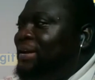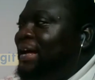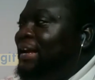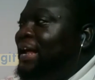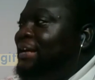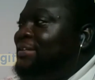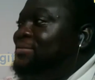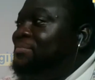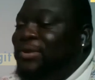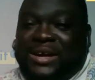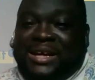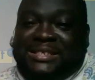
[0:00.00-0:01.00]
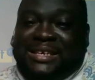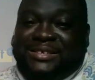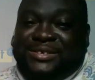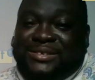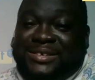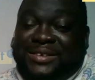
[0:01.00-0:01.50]
Queen. I'd like to bring your
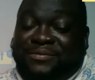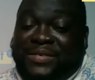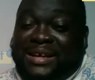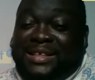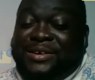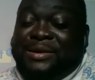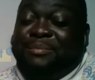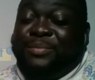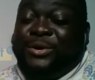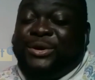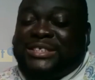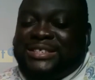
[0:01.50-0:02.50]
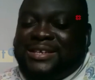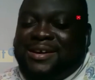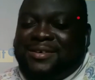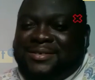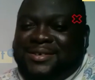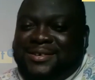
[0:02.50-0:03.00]
attention to the fact that you're blushing
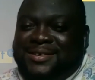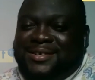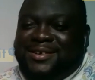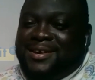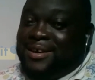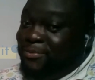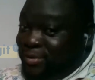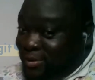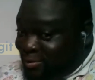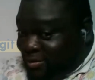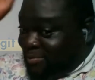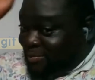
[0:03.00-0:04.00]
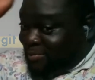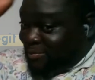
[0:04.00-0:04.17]
now. You didn't